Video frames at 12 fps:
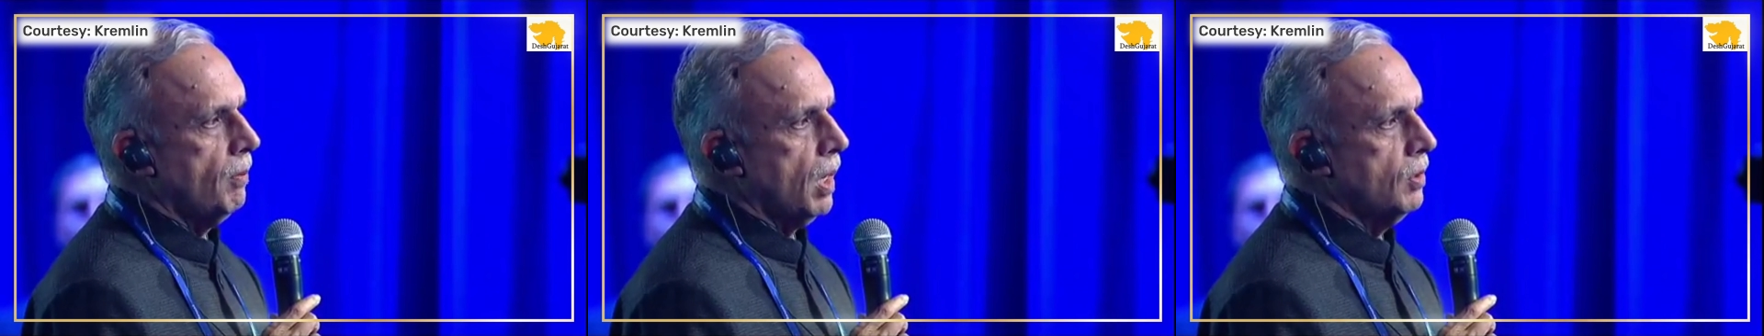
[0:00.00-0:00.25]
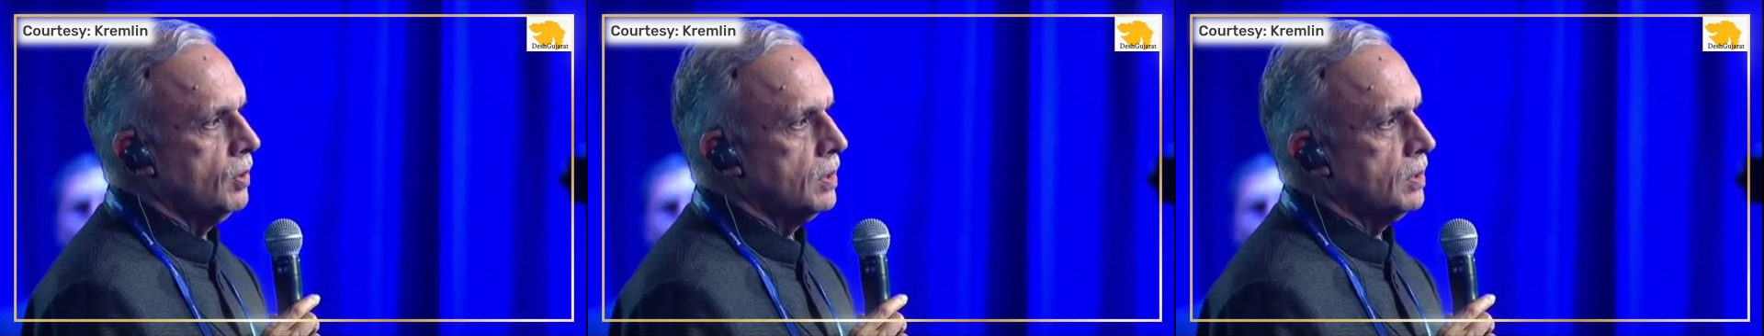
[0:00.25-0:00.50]

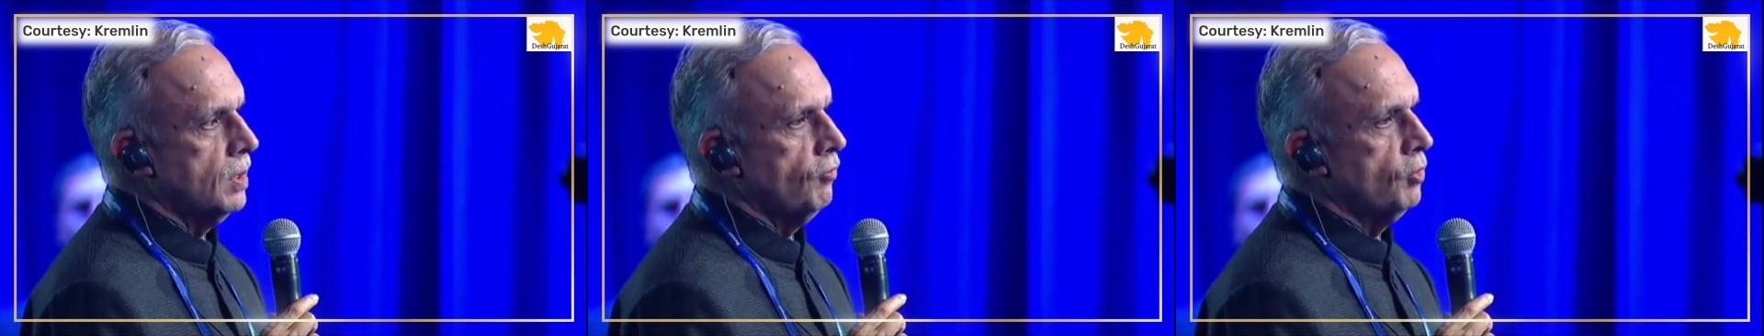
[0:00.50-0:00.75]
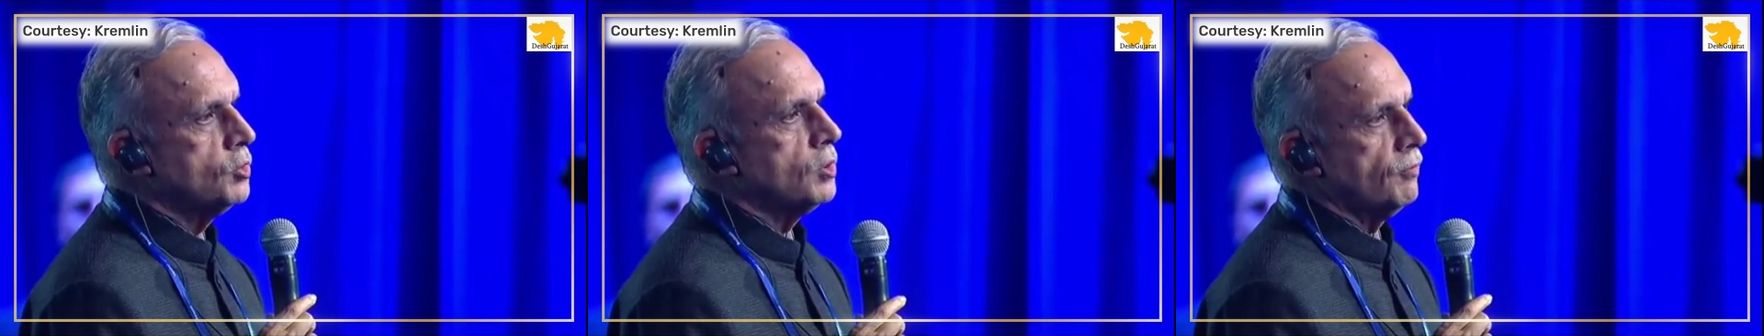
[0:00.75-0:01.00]
about the
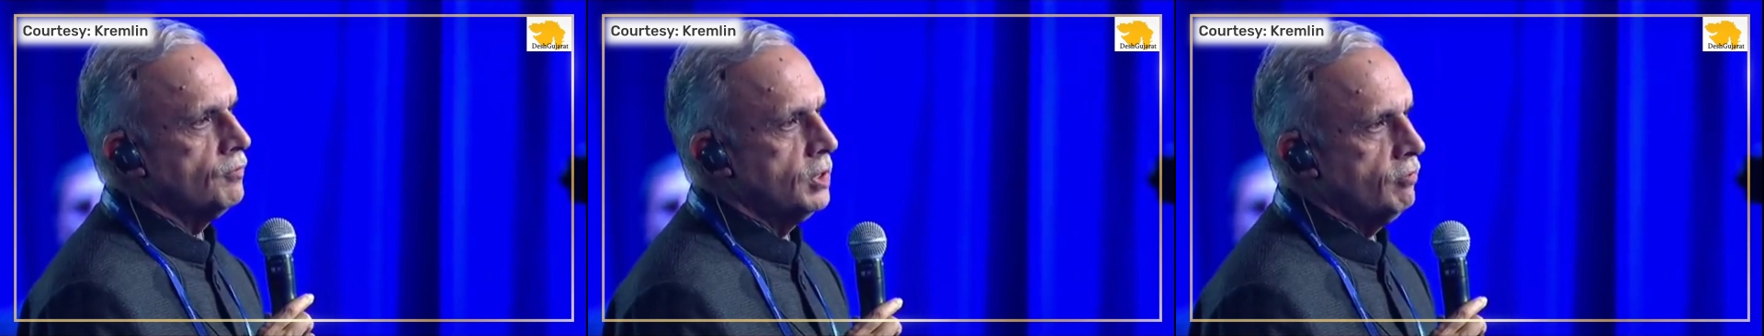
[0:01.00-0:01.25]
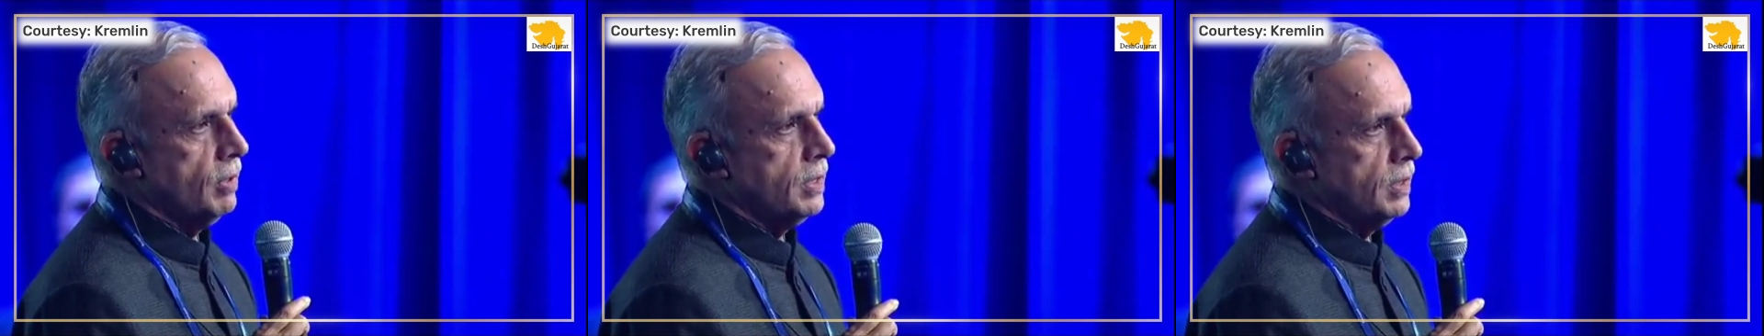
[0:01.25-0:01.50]
future of
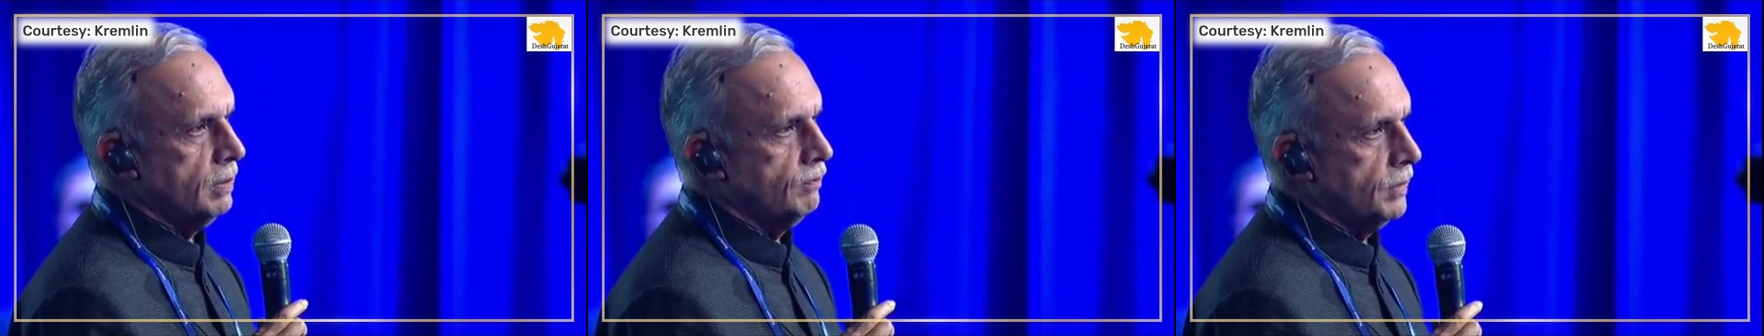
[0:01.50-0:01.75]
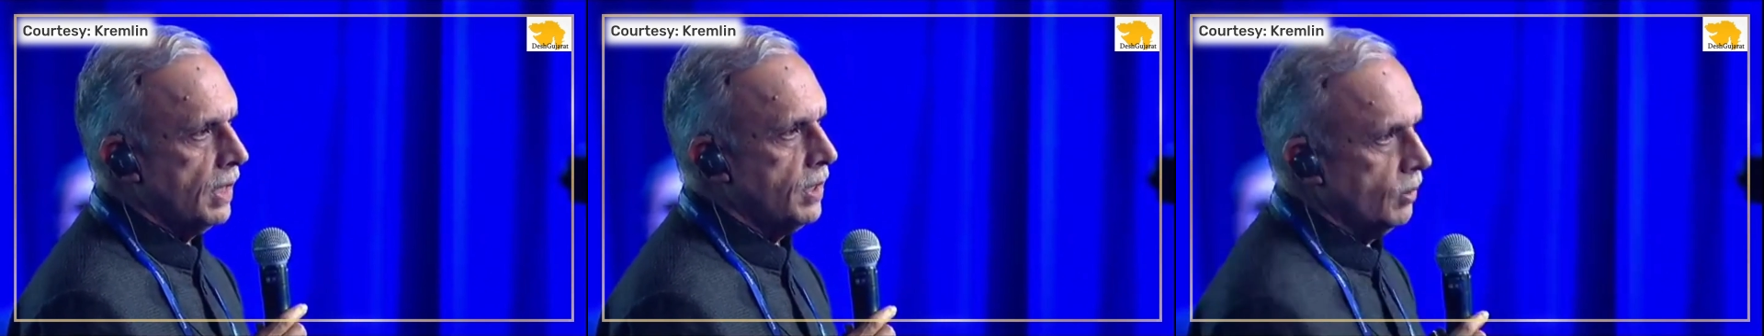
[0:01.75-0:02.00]
G20?
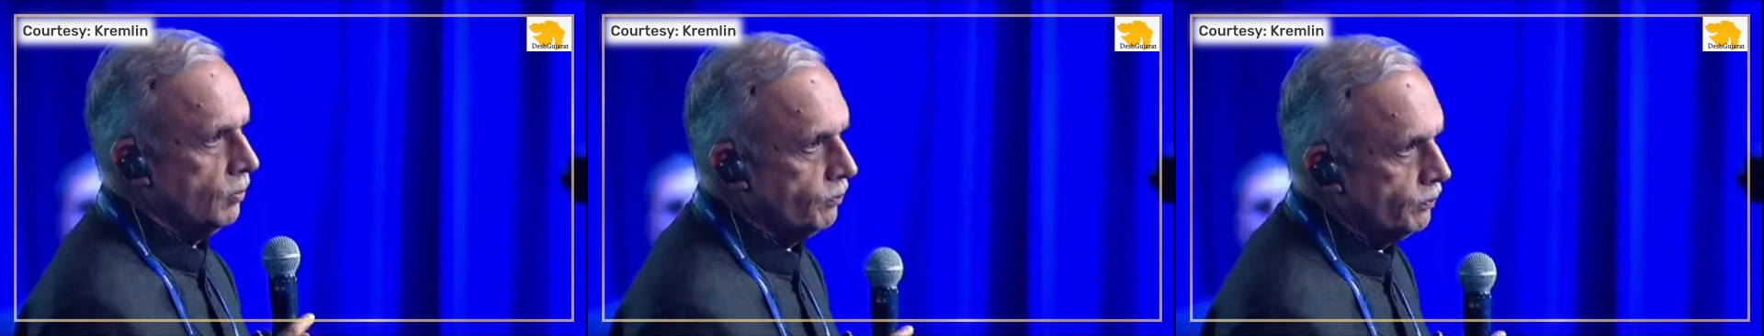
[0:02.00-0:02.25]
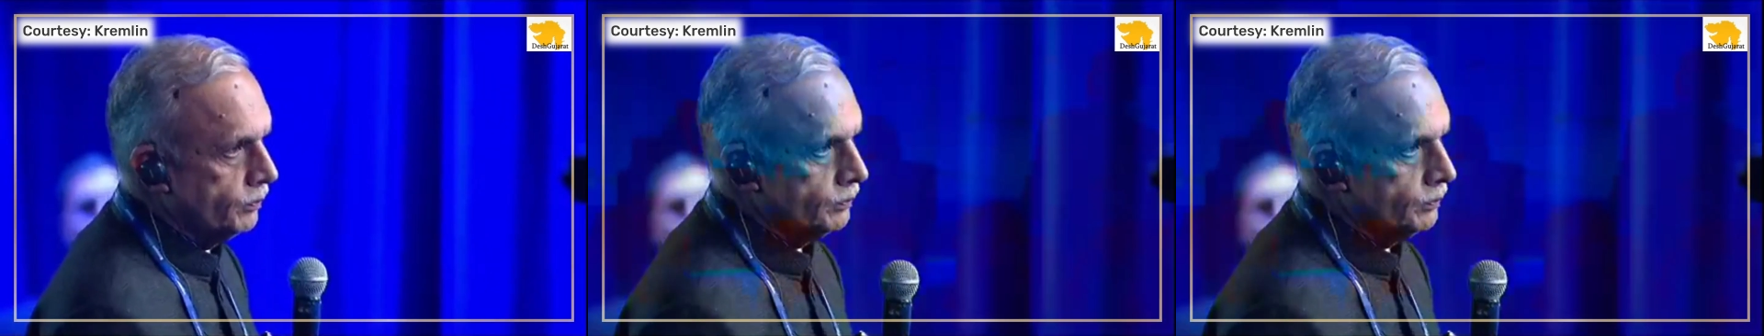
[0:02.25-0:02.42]
Thank you.